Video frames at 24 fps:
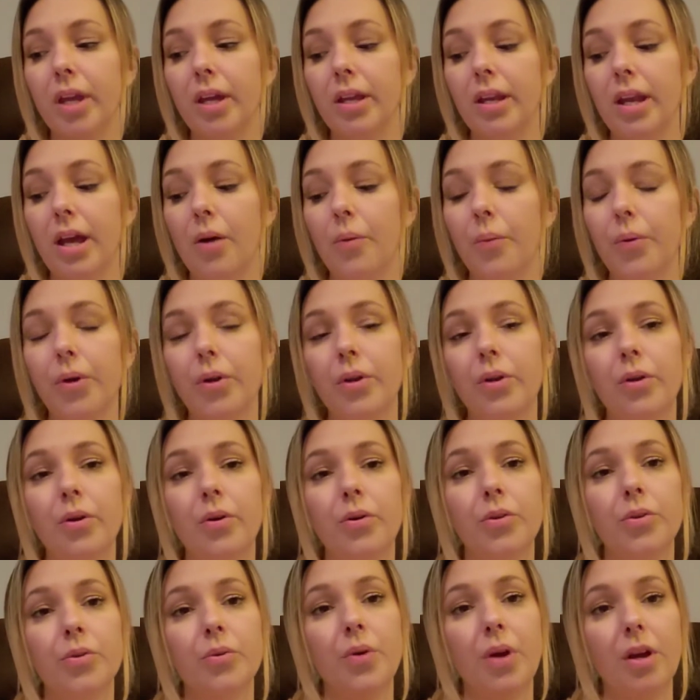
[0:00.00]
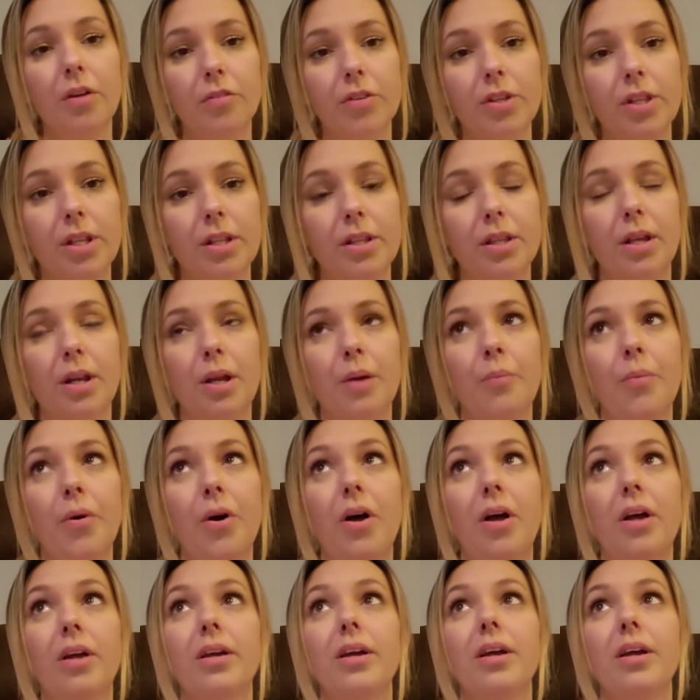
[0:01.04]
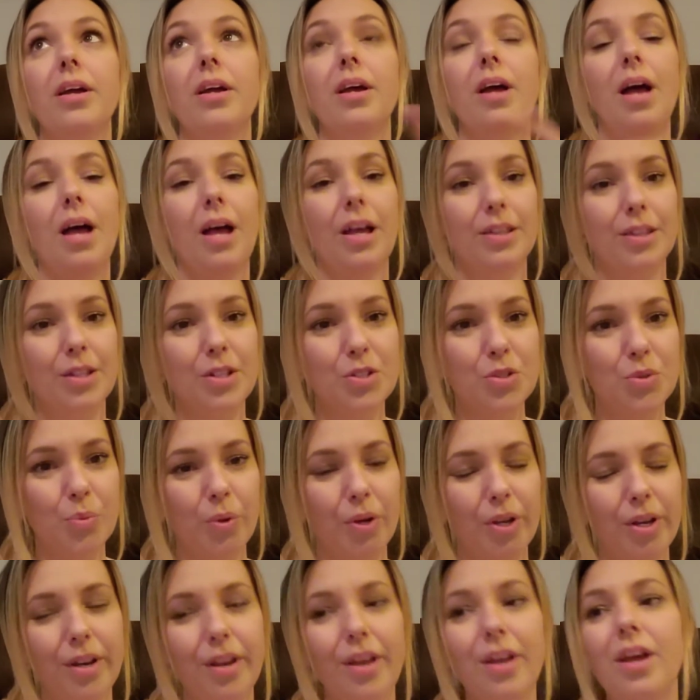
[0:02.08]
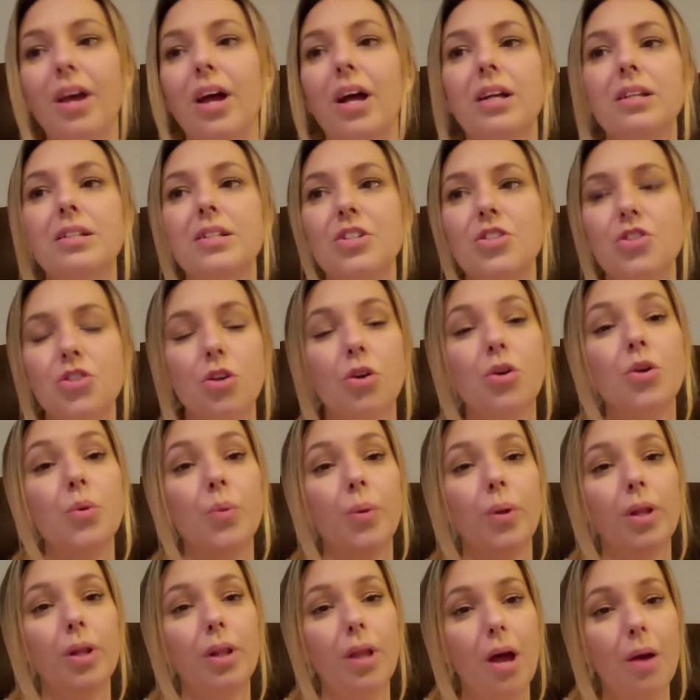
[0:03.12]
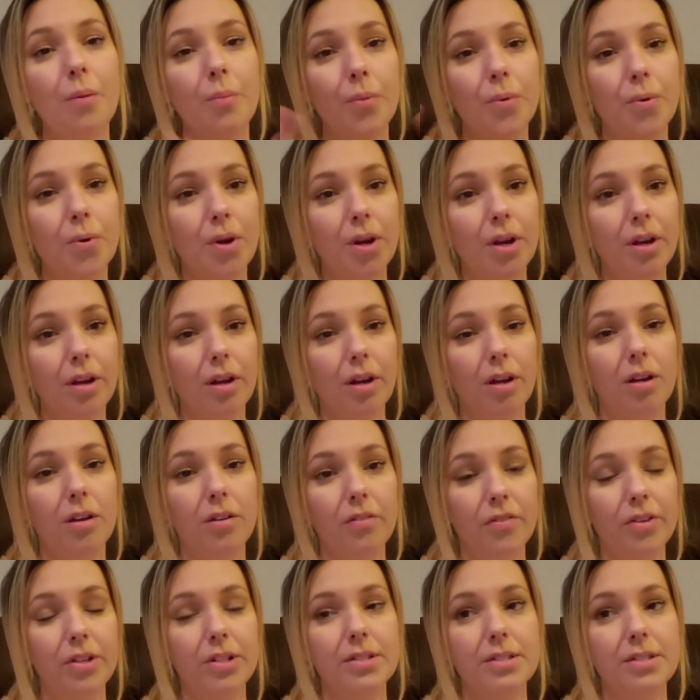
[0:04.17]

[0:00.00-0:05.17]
And now we're gonna go through everything that I bought at this one. I did show you a lot more of